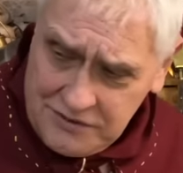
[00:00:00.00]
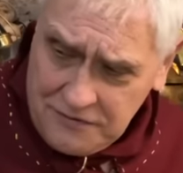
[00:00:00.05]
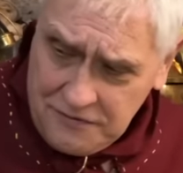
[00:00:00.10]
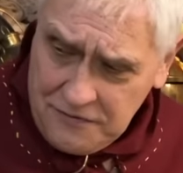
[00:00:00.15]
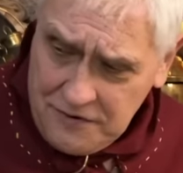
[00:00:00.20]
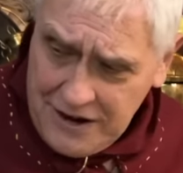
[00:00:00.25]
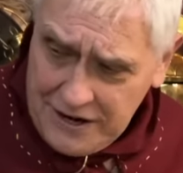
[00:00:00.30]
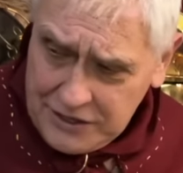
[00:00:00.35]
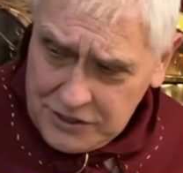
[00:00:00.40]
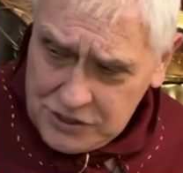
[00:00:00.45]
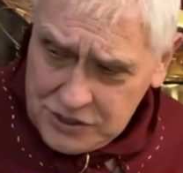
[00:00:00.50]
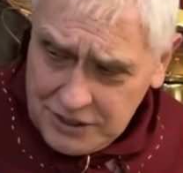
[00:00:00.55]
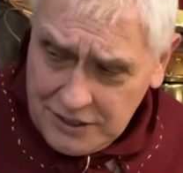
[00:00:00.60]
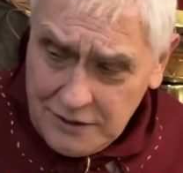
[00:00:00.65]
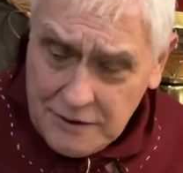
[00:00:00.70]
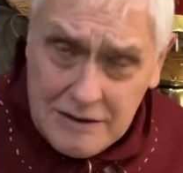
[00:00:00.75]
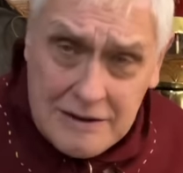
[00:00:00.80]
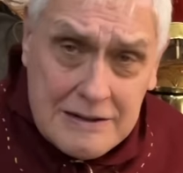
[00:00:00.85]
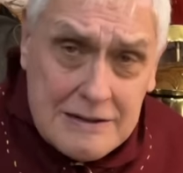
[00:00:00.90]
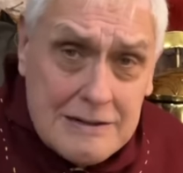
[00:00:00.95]

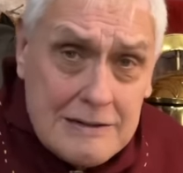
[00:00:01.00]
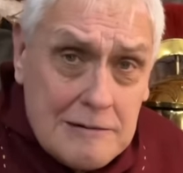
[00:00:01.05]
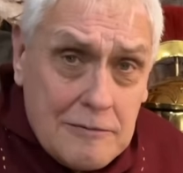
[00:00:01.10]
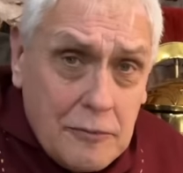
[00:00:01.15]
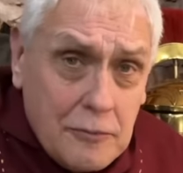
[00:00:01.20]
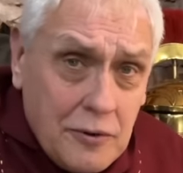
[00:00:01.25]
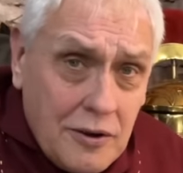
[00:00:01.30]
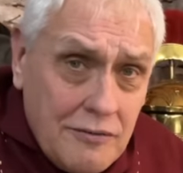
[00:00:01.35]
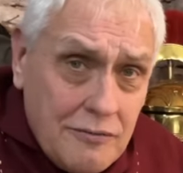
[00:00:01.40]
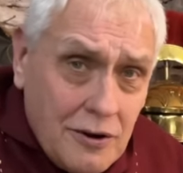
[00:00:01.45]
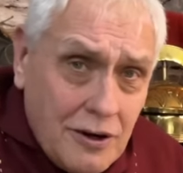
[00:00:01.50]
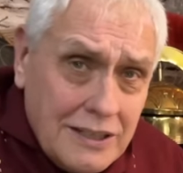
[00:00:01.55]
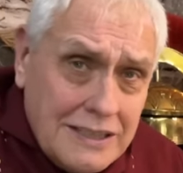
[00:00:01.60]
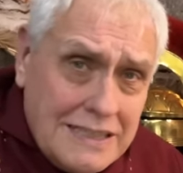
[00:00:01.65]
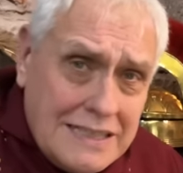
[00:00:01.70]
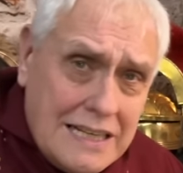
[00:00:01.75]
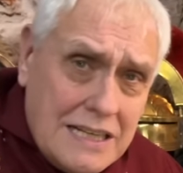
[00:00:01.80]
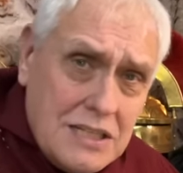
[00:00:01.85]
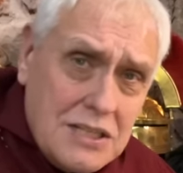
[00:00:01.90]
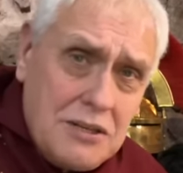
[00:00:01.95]
fracture. We've
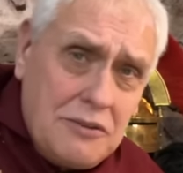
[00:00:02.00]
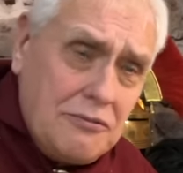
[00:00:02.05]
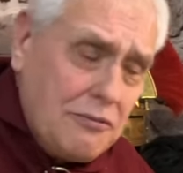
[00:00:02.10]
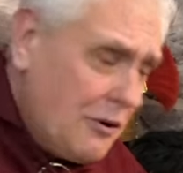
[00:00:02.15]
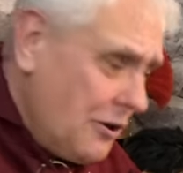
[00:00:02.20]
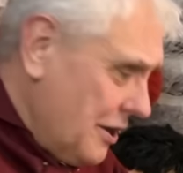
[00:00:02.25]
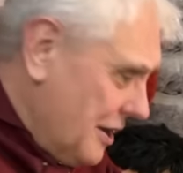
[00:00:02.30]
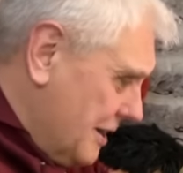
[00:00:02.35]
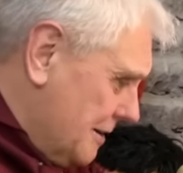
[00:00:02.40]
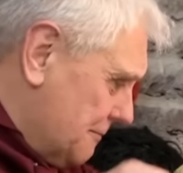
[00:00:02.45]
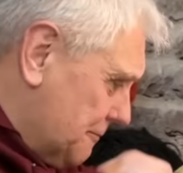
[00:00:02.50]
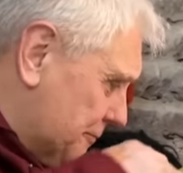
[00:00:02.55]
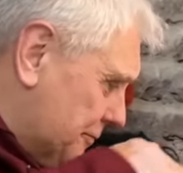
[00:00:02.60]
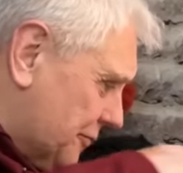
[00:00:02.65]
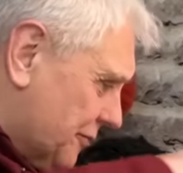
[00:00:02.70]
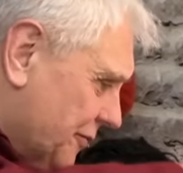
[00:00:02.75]
identified it.